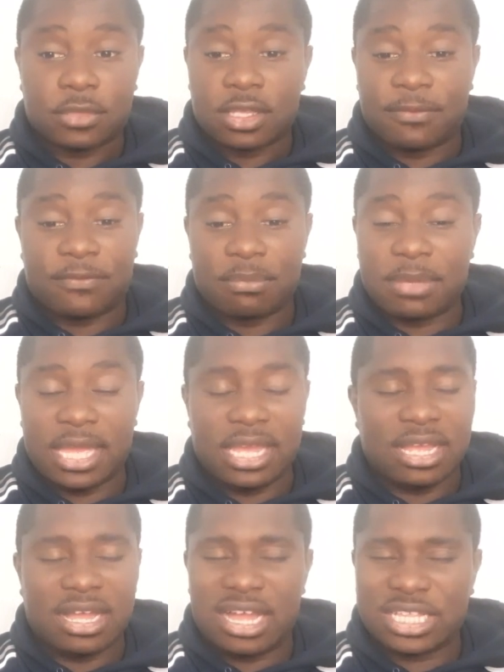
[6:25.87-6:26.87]
And for
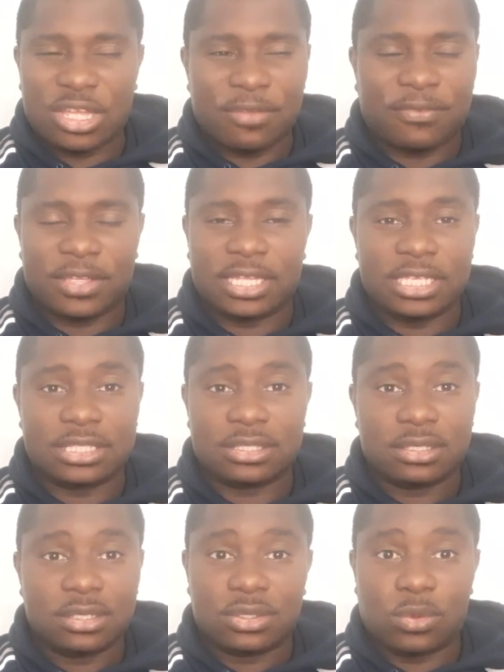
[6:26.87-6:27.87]
me, I don't think he's
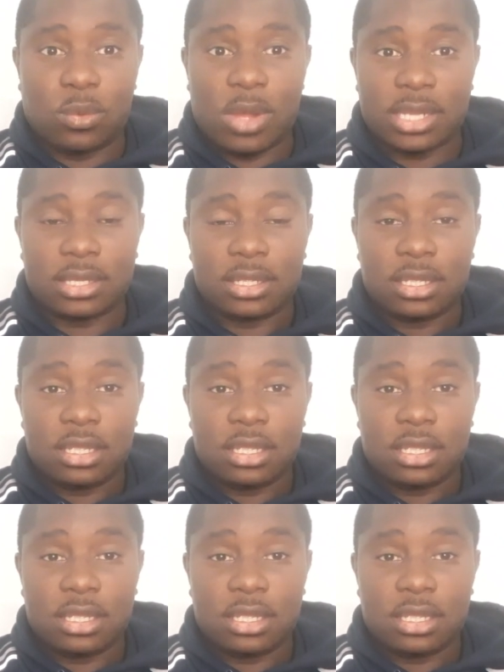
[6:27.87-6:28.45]
the one.